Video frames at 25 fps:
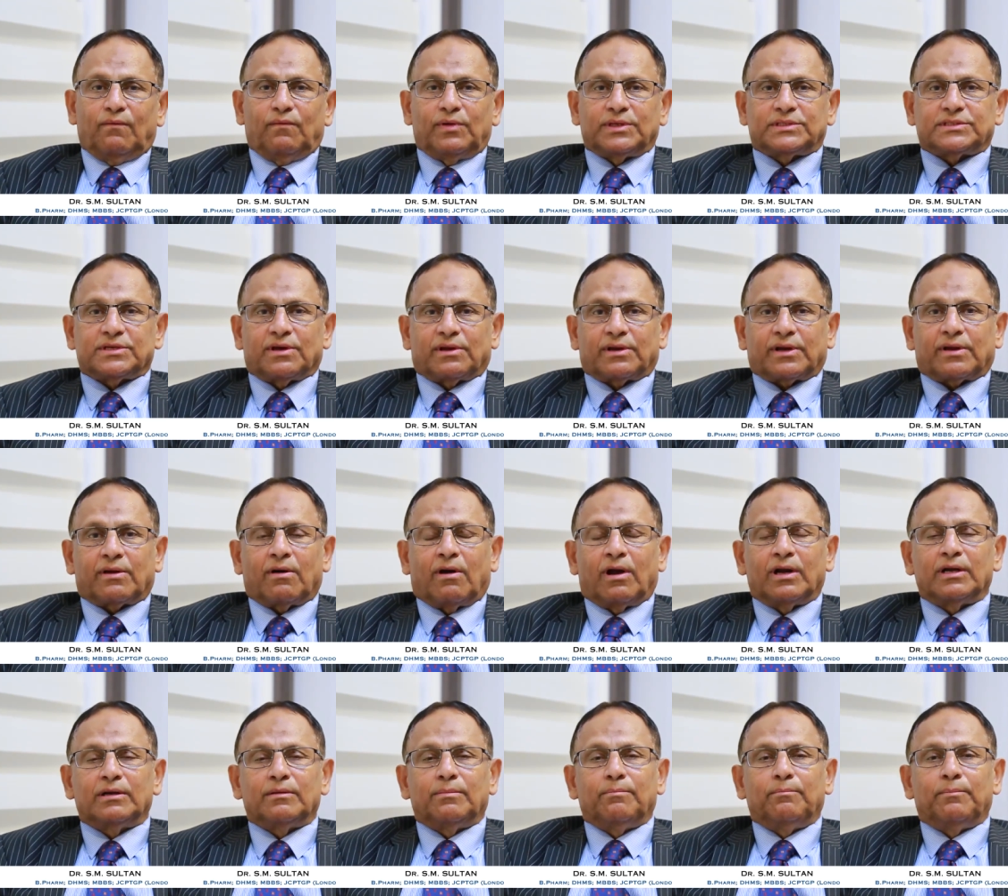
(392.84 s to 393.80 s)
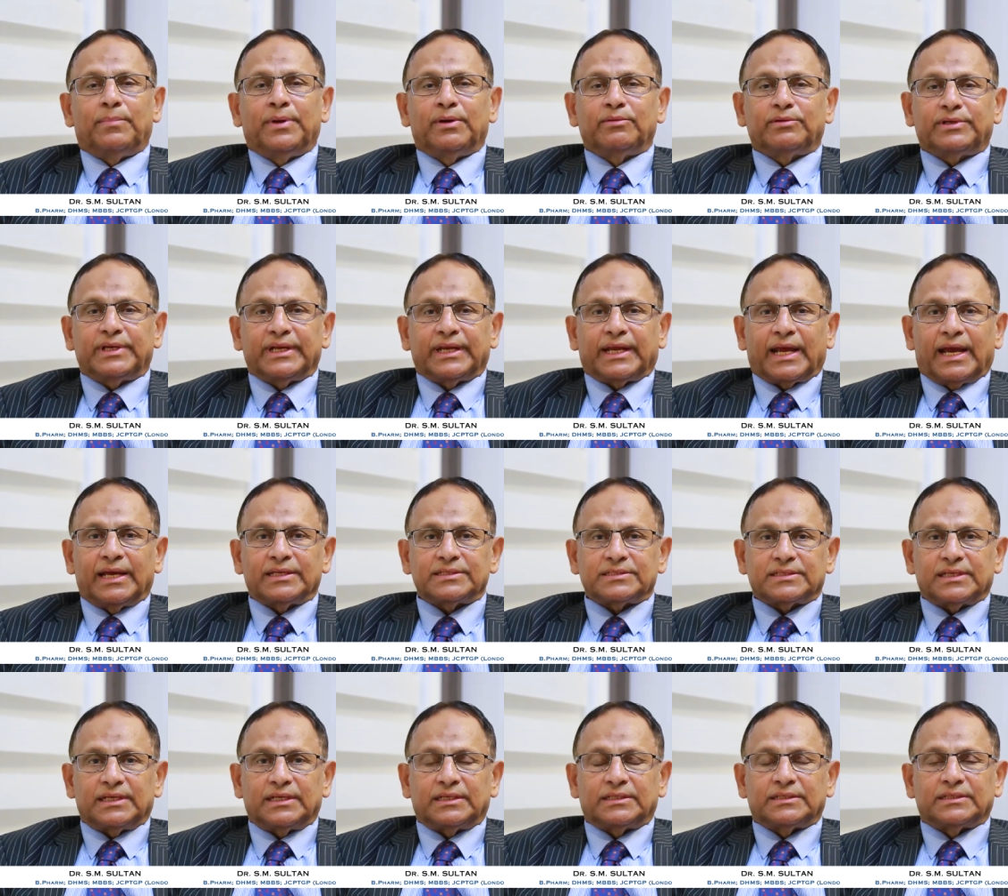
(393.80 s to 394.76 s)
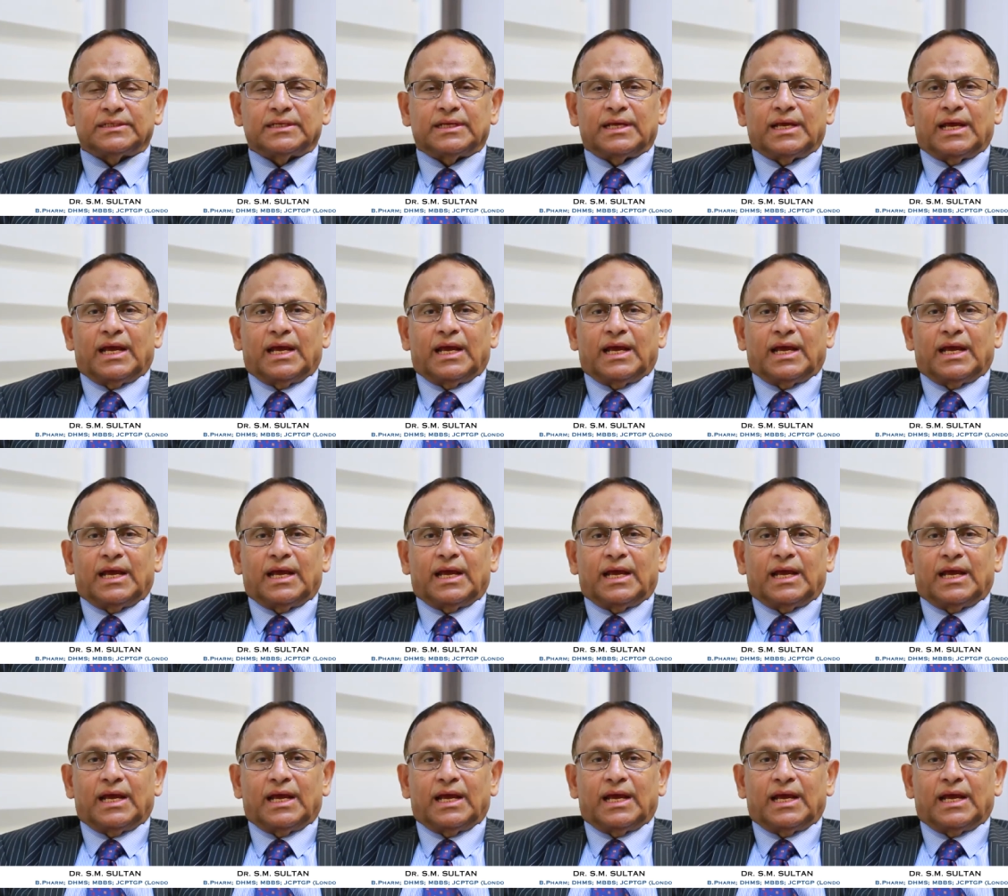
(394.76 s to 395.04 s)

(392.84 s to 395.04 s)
which are called butyric acid,